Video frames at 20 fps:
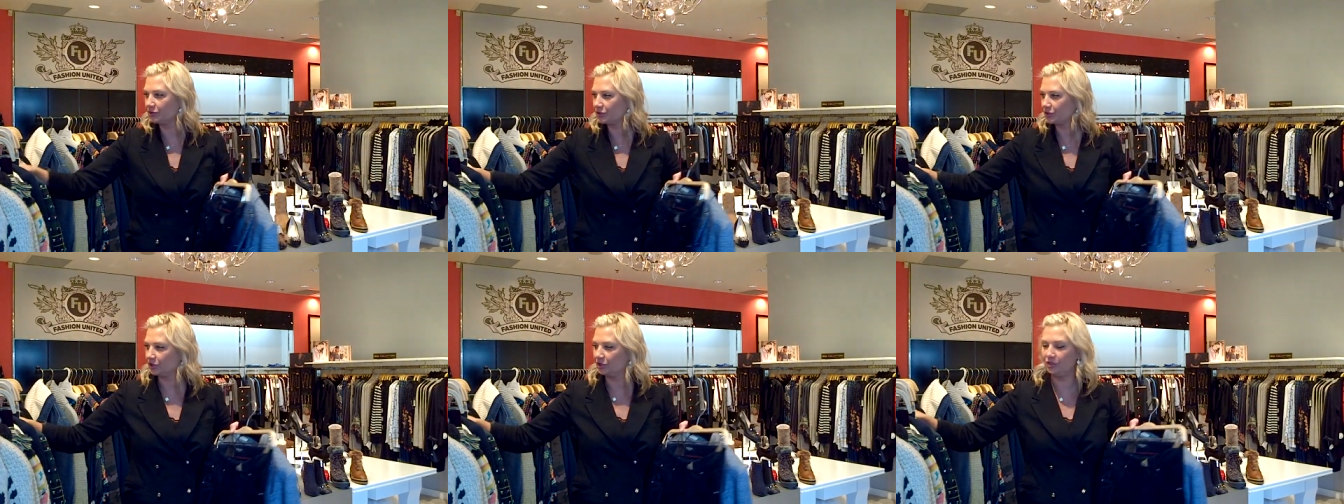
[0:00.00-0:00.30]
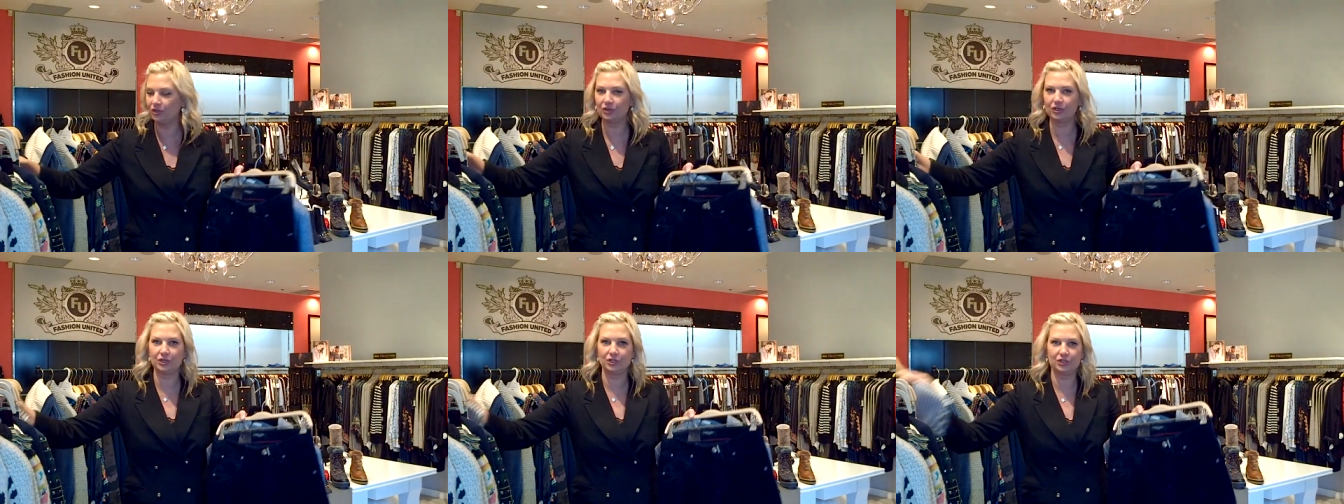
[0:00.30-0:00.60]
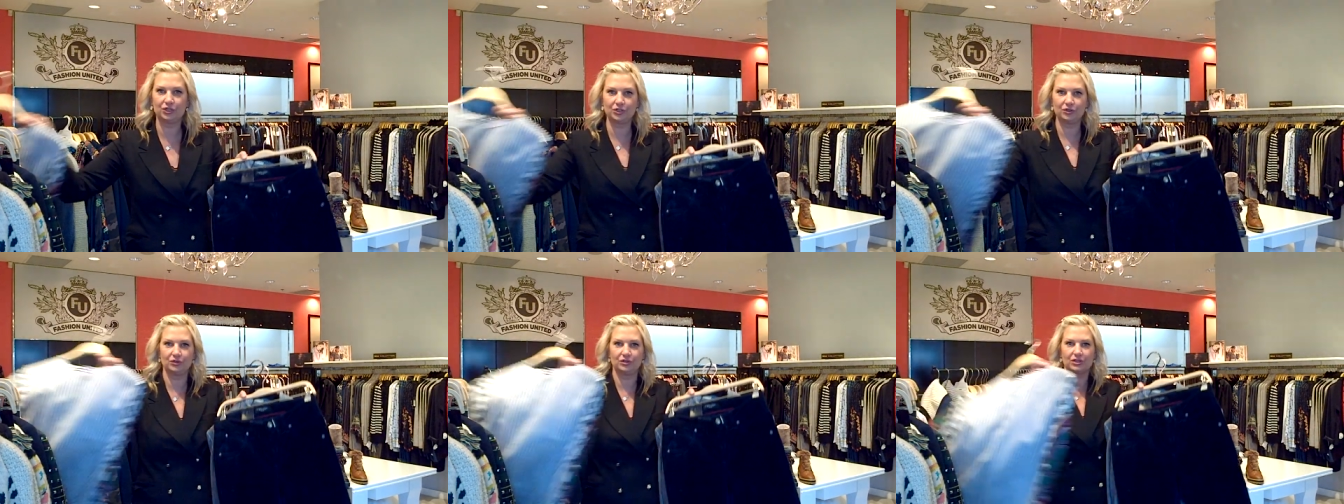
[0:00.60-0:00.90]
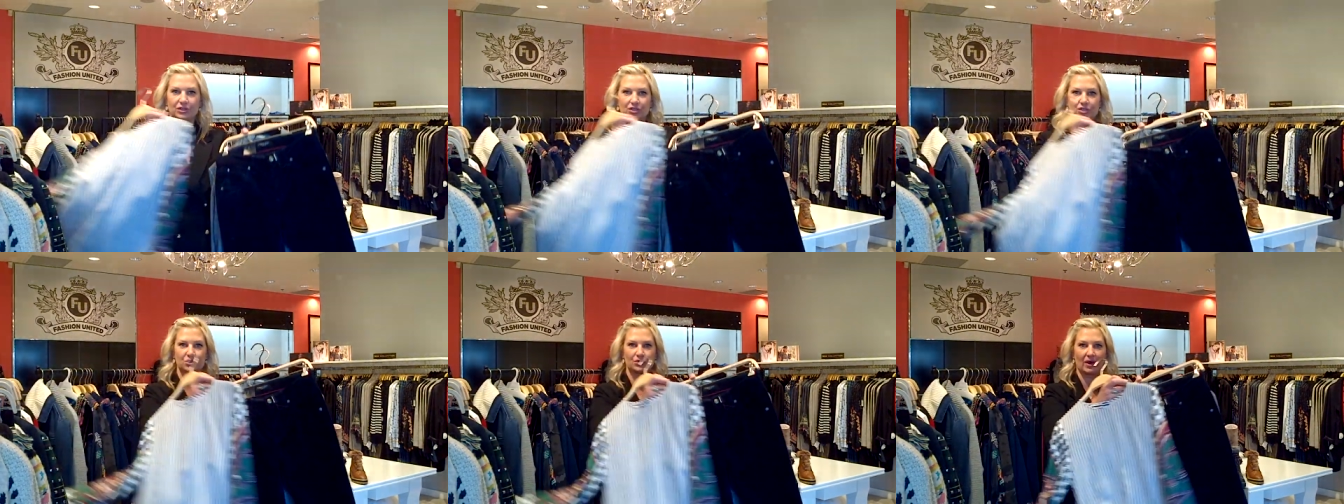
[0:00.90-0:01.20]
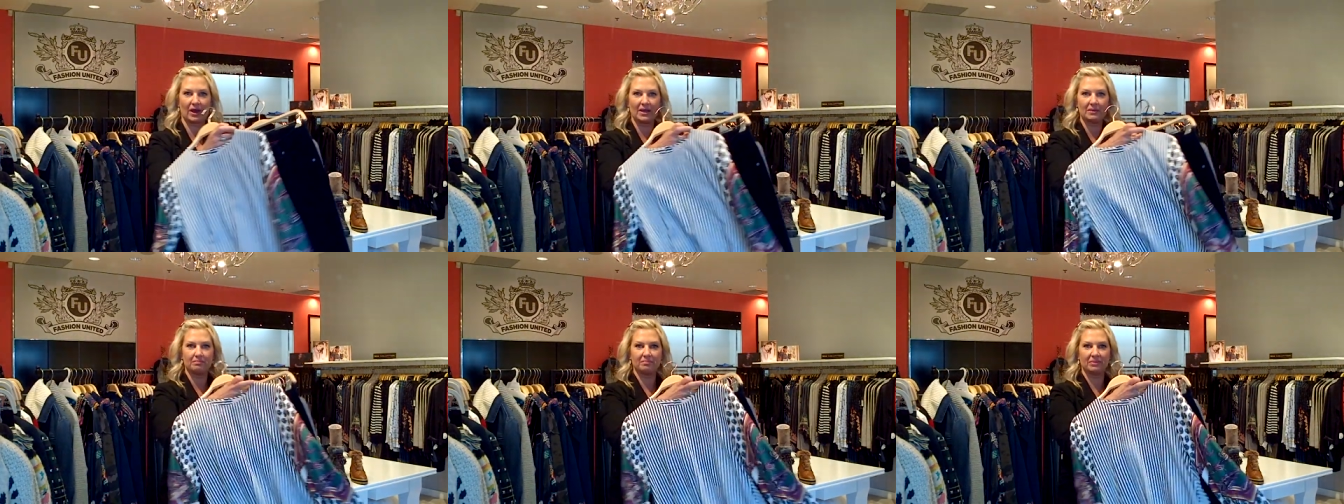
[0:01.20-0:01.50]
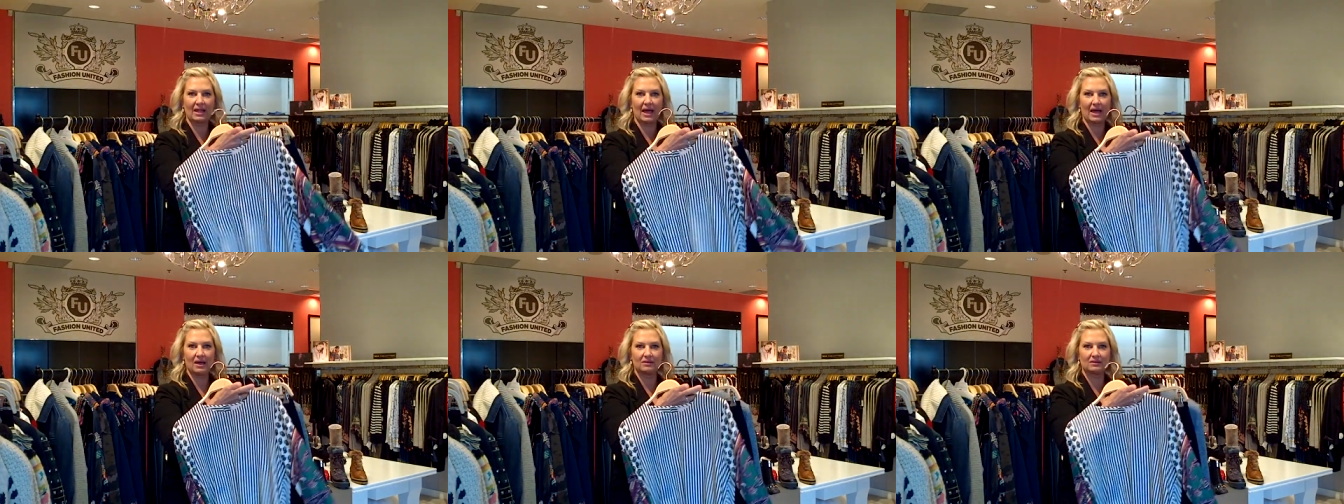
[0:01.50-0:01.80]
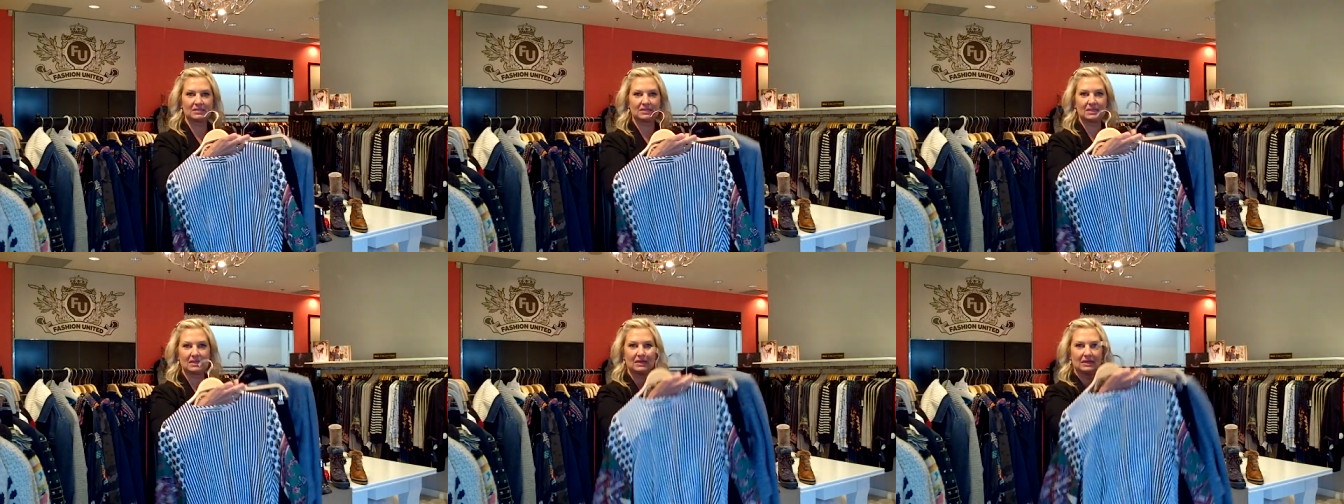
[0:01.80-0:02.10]
So you could do the striped
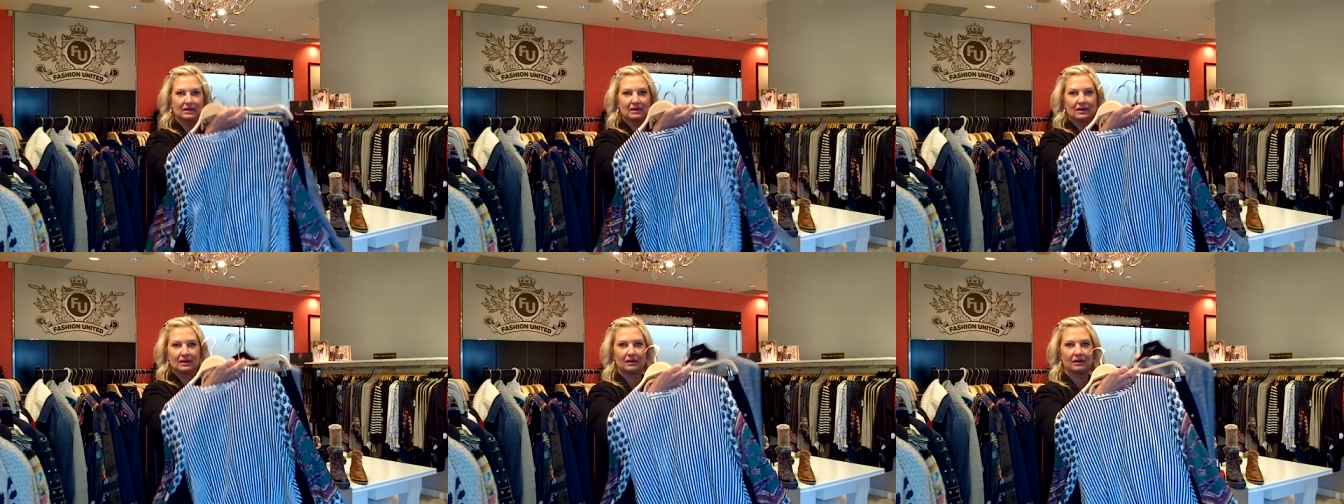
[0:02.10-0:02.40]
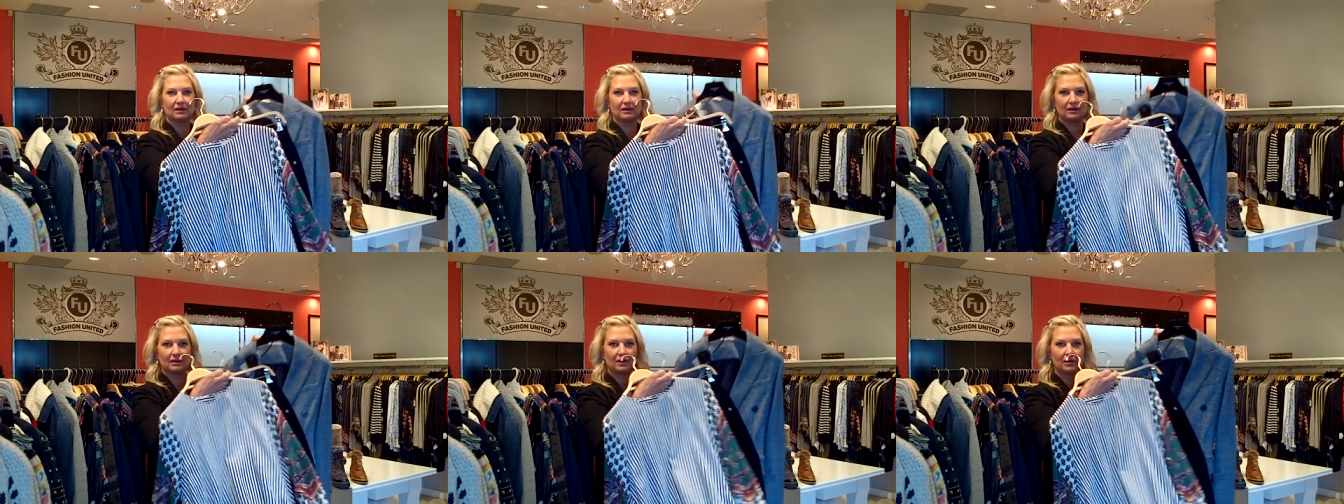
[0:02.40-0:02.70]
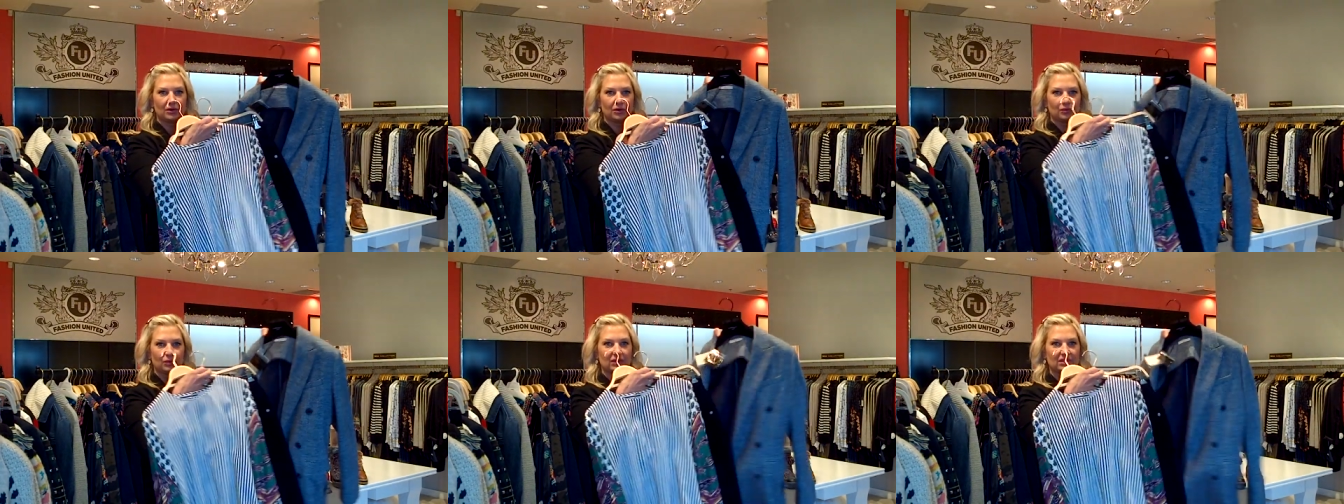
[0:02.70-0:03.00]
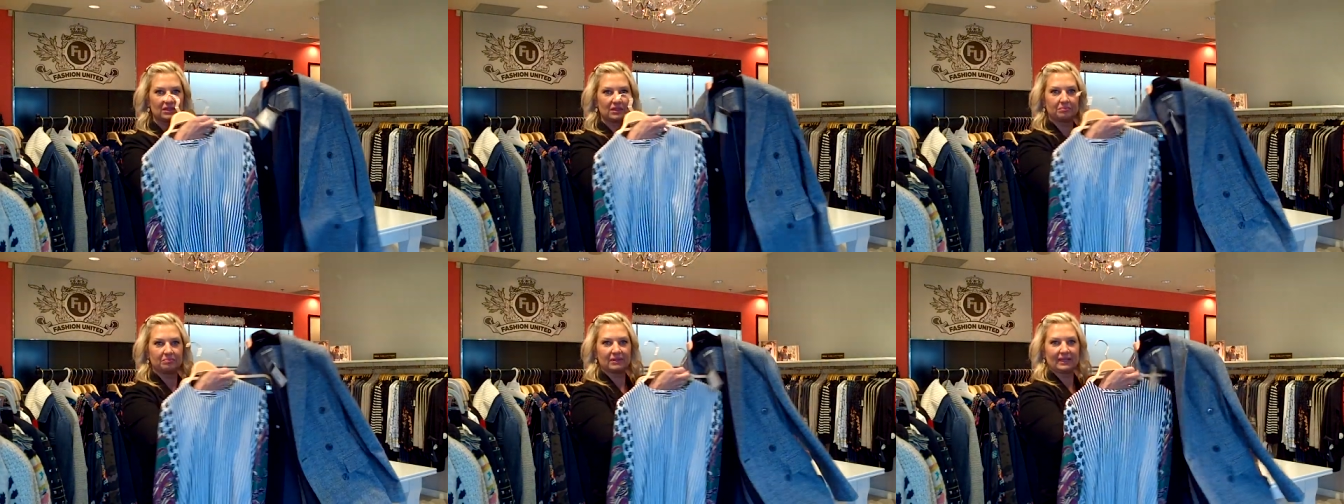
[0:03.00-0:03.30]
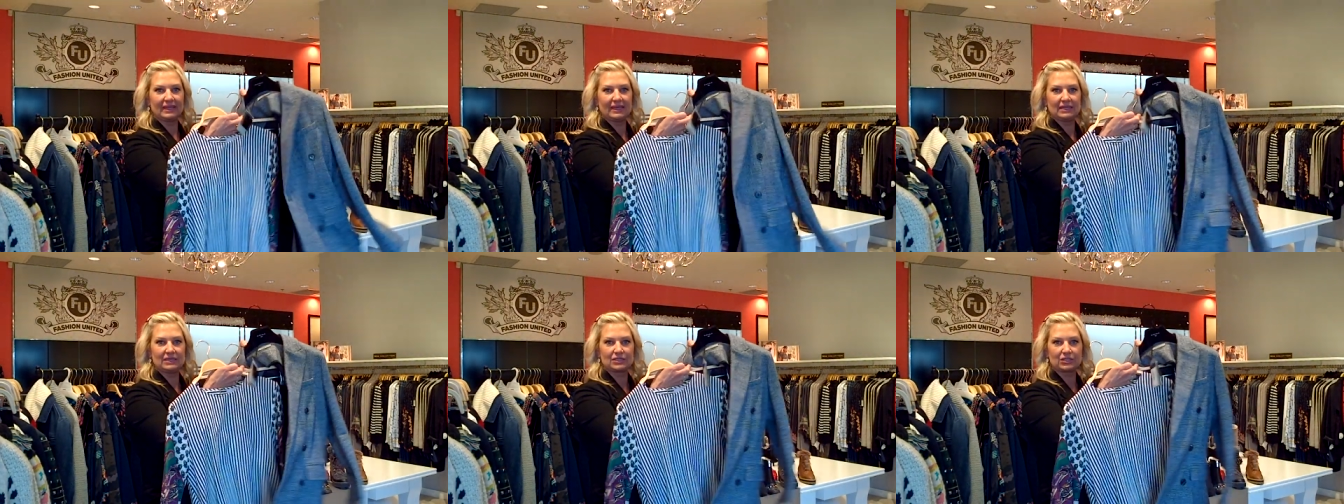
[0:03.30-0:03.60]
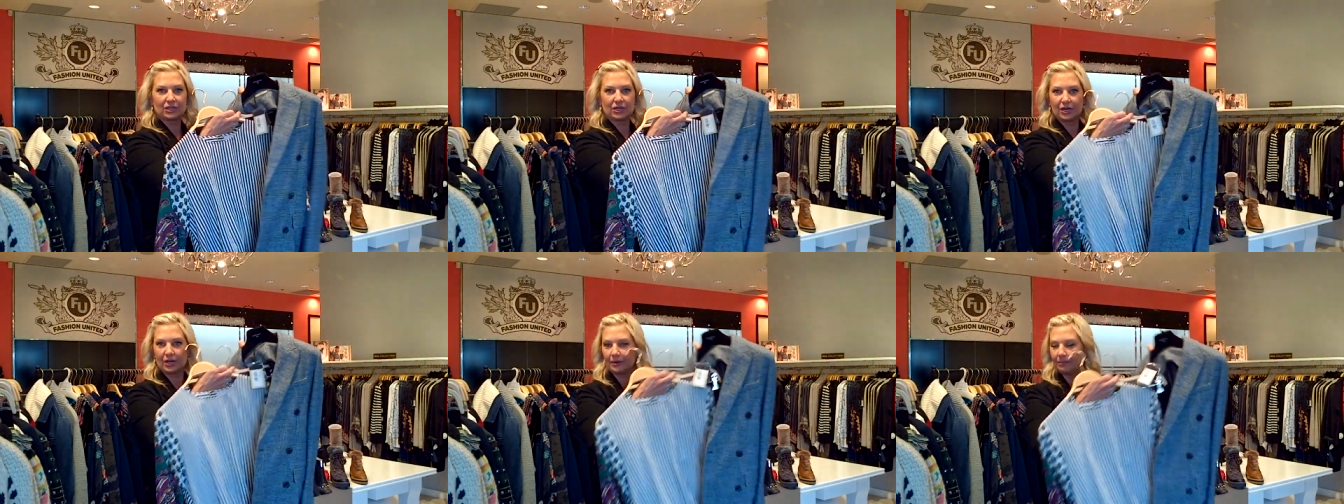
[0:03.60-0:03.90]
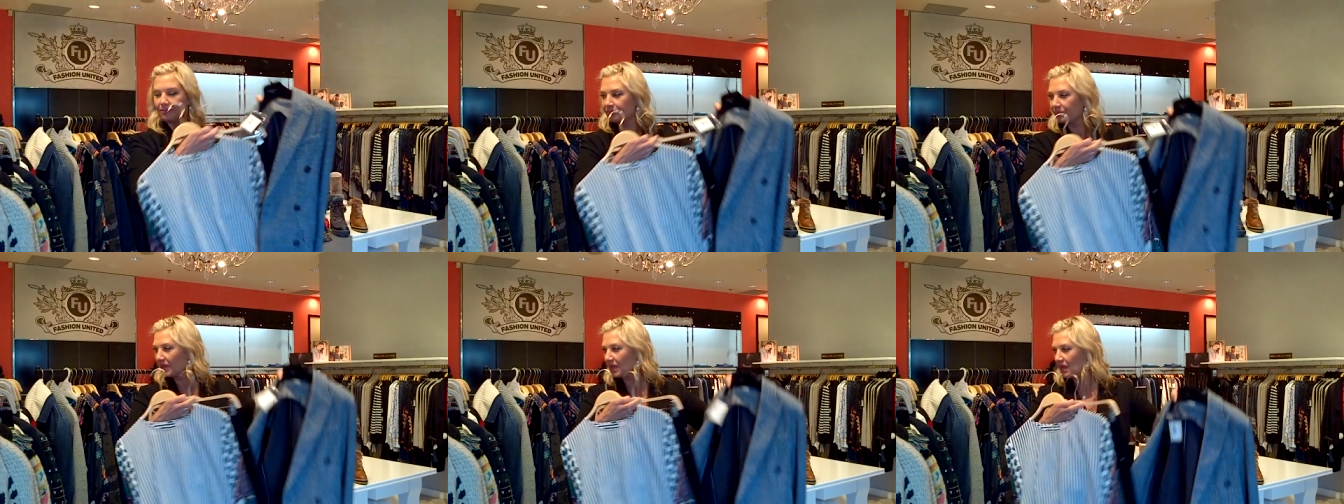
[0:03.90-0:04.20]
blouse here with the blazer.